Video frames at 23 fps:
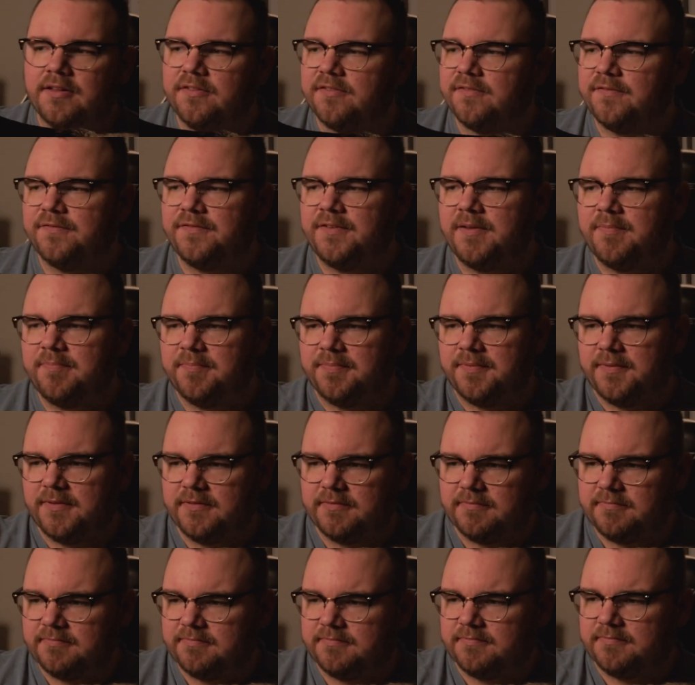let's flip
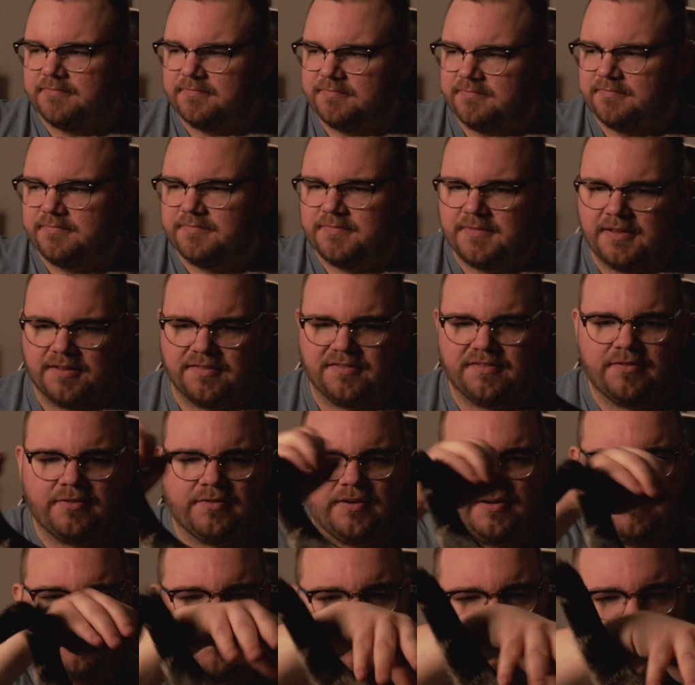the
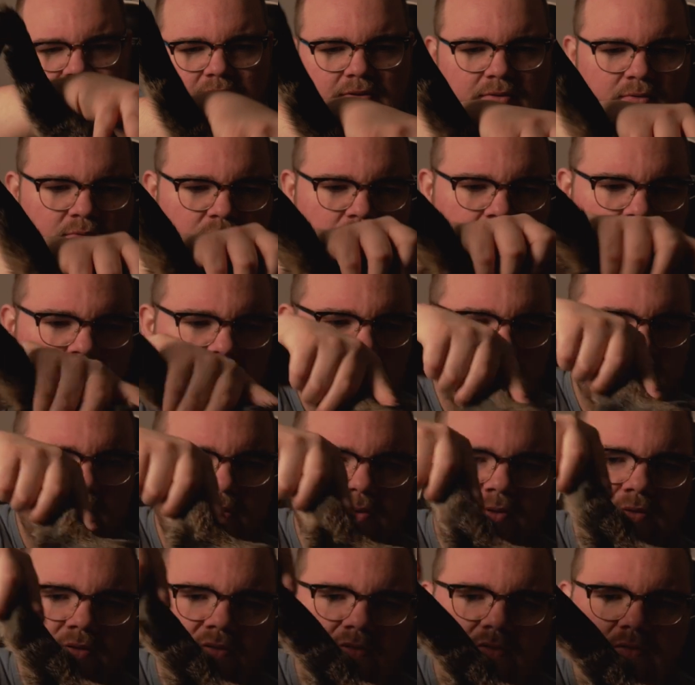script. Why are
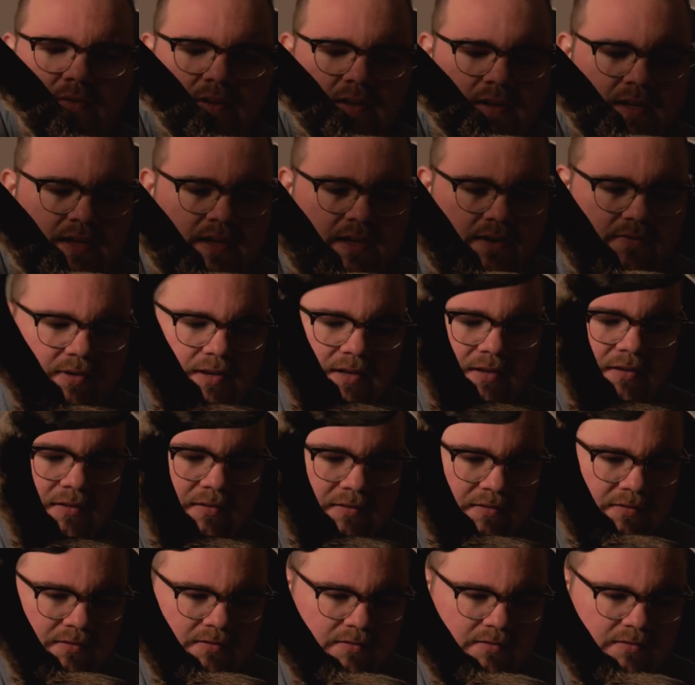you so hairy?